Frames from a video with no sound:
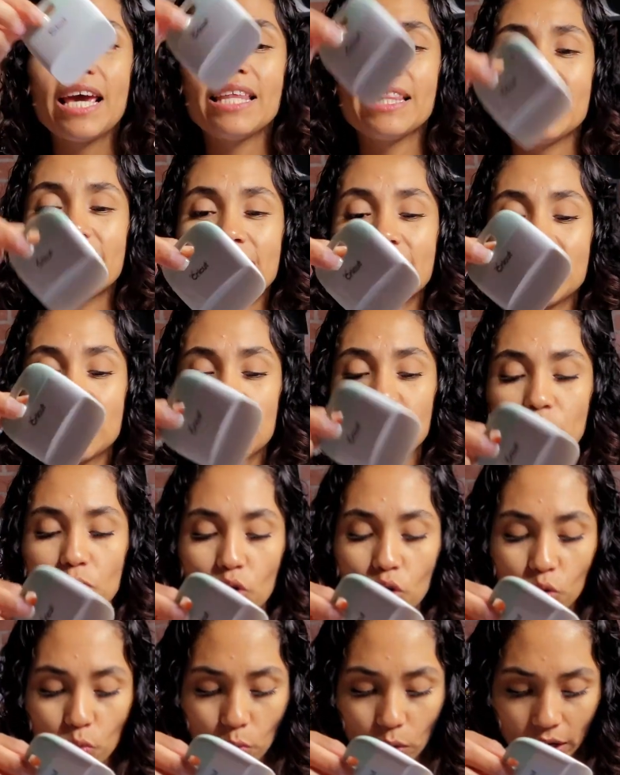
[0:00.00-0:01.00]
this is a
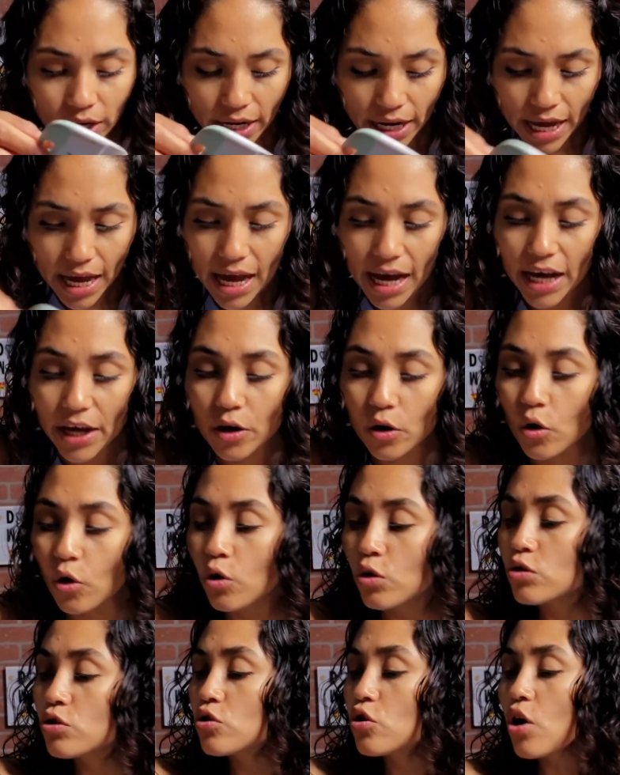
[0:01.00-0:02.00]
small one. I
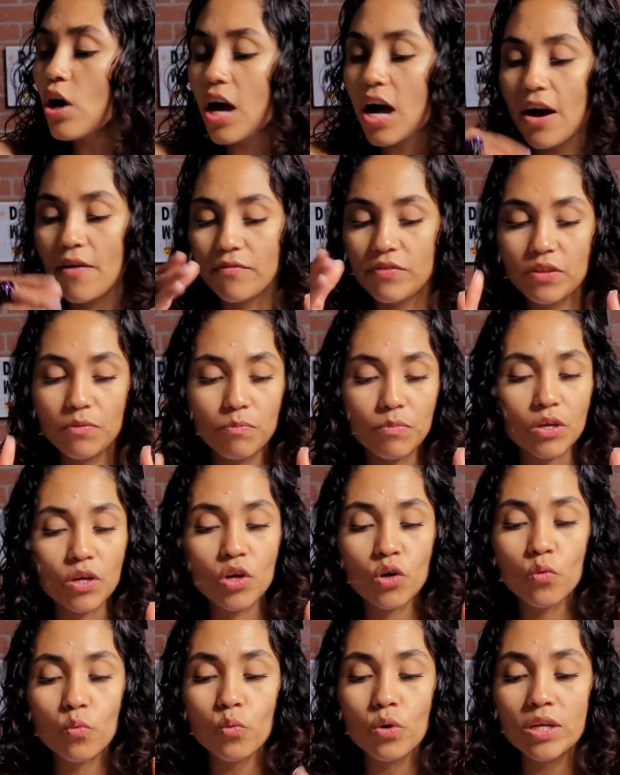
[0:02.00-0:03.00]
also have the
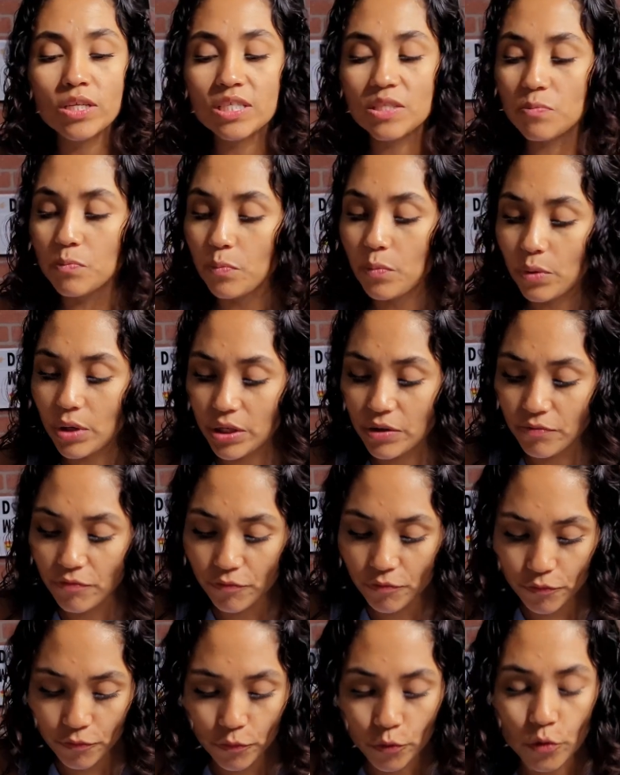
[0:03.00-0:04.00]
bigger ones, but
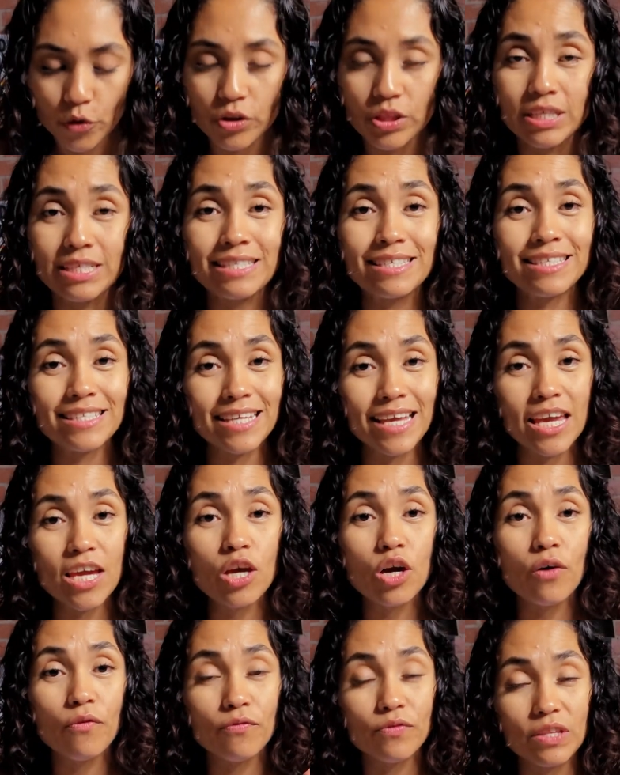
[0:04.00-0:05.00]
for the
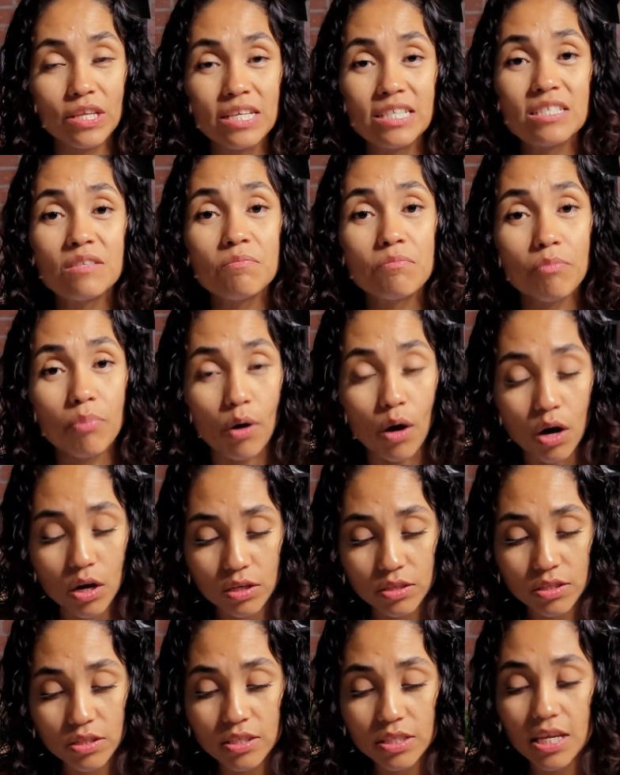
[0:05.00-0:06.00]
sake of this
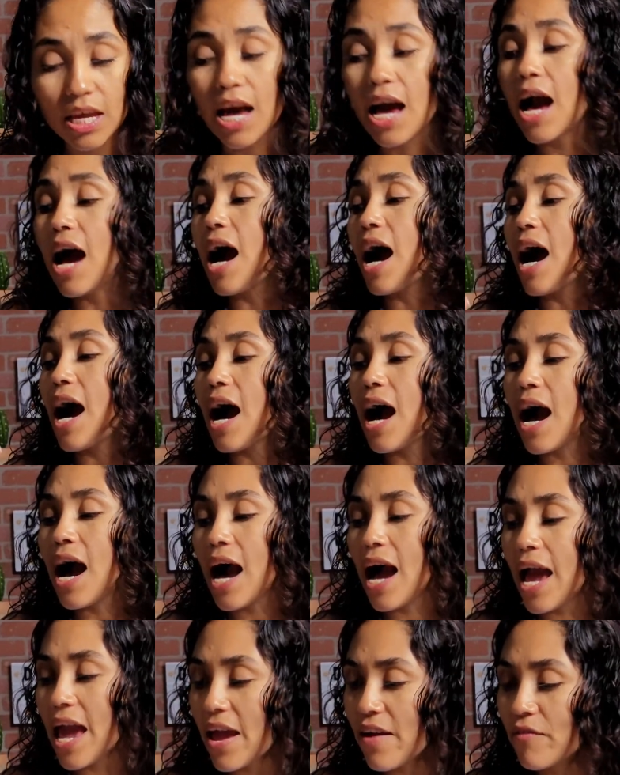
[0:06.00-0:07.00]
box,
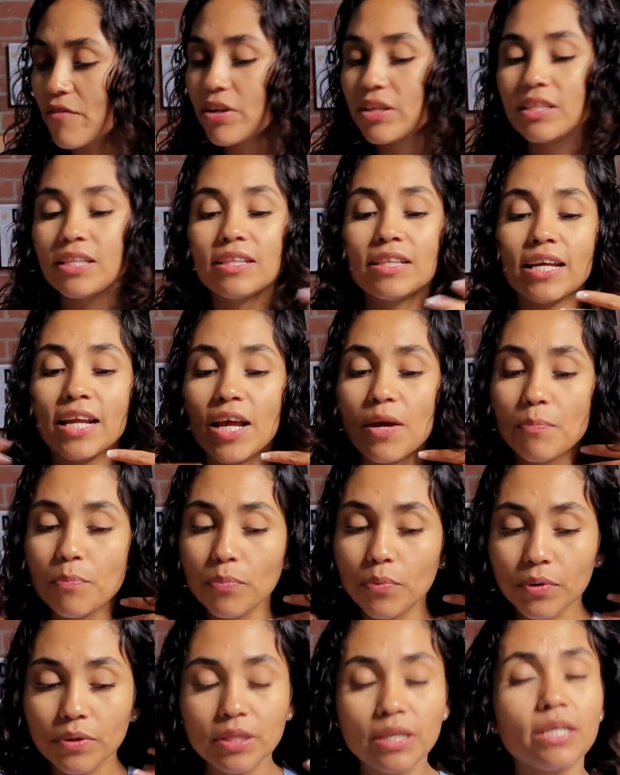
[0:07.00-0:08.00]
everything that I
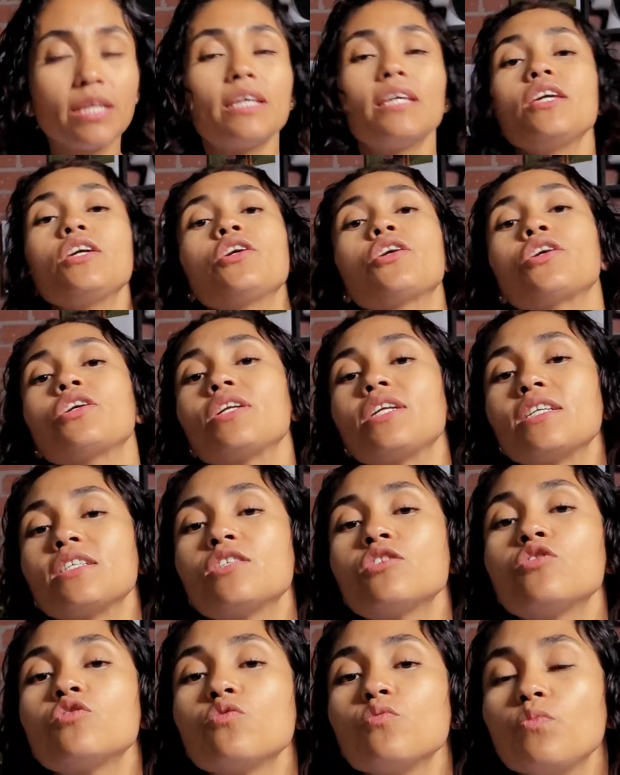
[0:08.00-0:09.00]
put in here
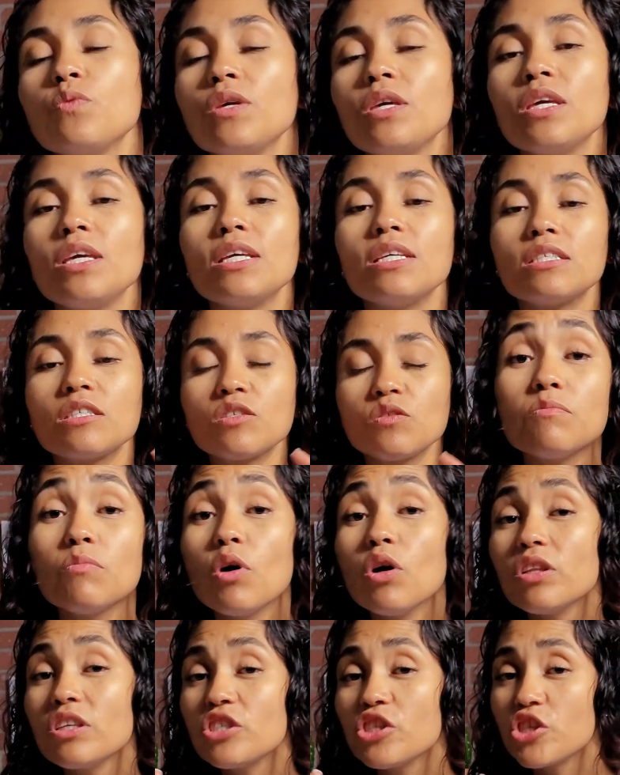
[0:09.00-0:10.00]
needs to be
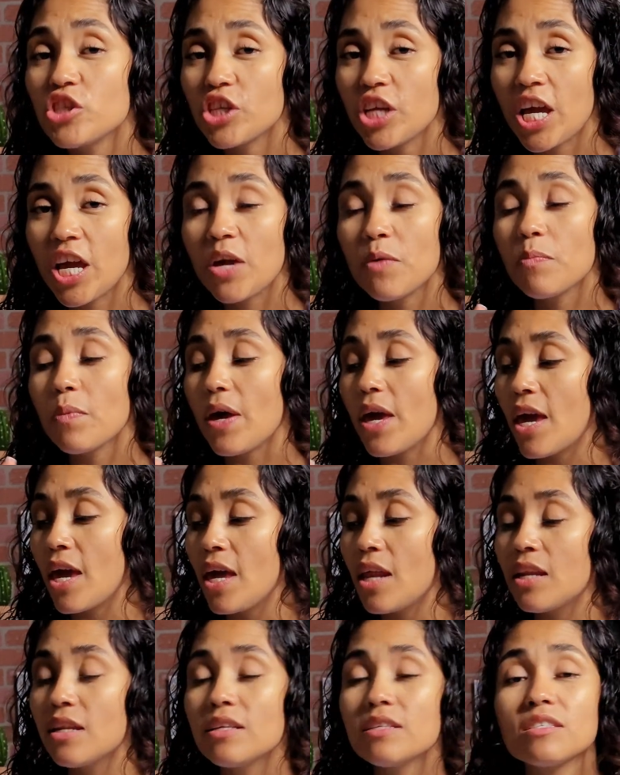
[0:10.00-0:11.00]
small in shape
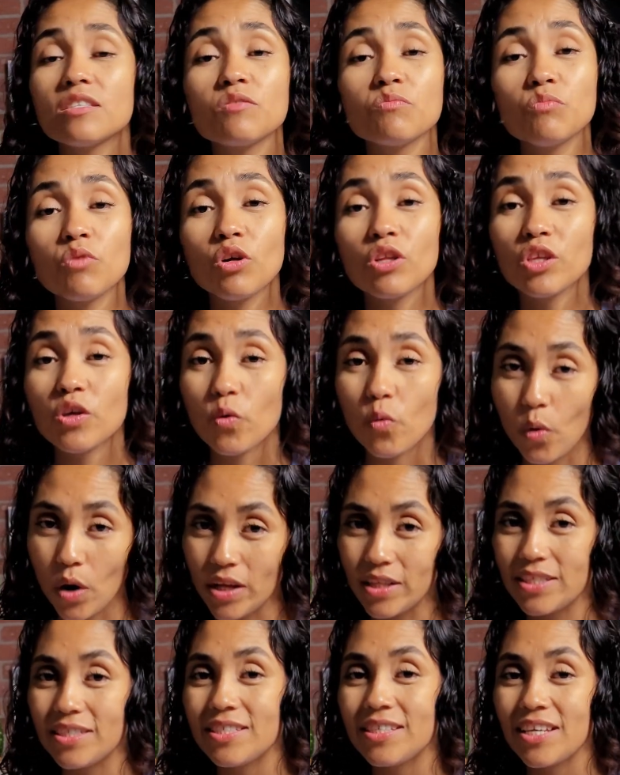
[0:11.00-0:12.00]
and small in
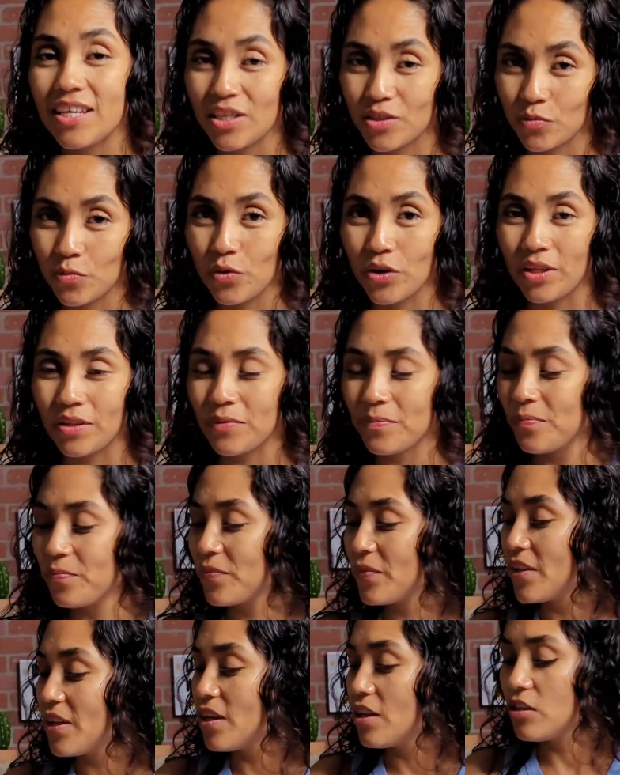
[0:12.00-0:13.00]
quantity as well.
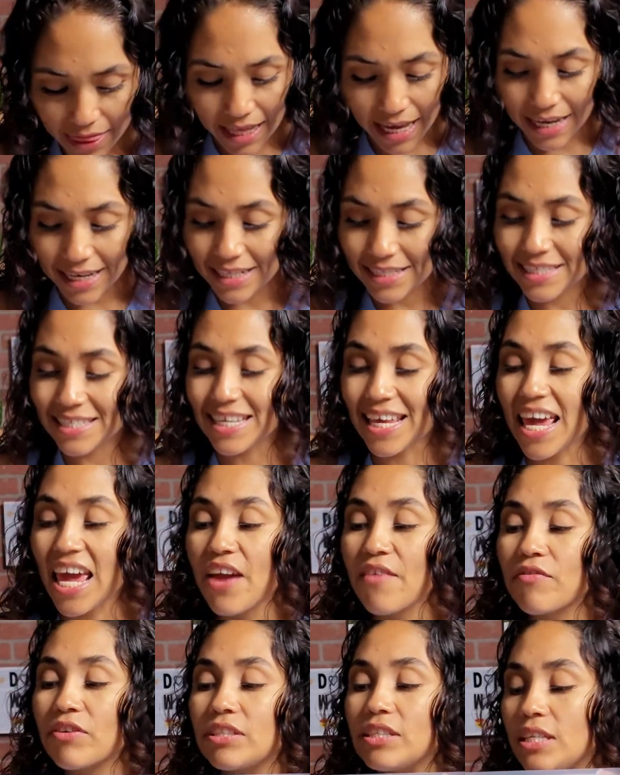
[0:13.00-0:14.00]
That it's
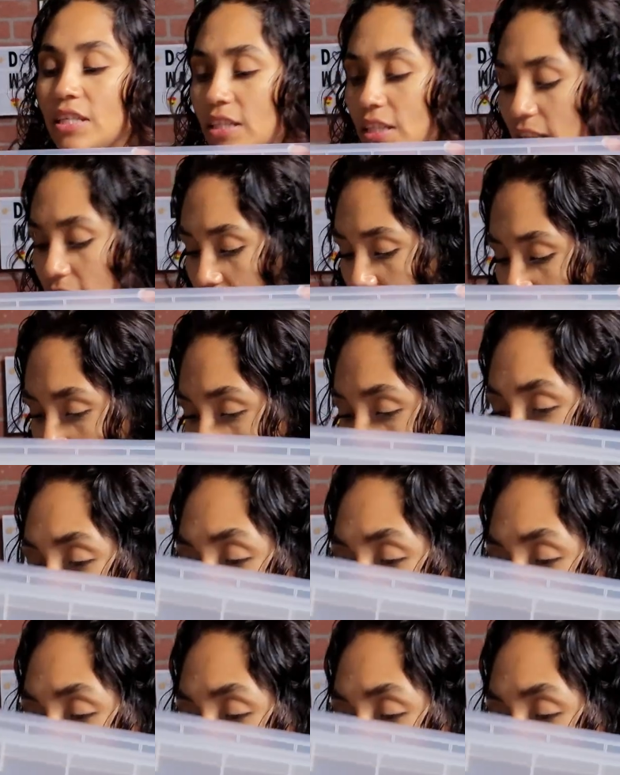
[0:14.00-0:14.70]
everything that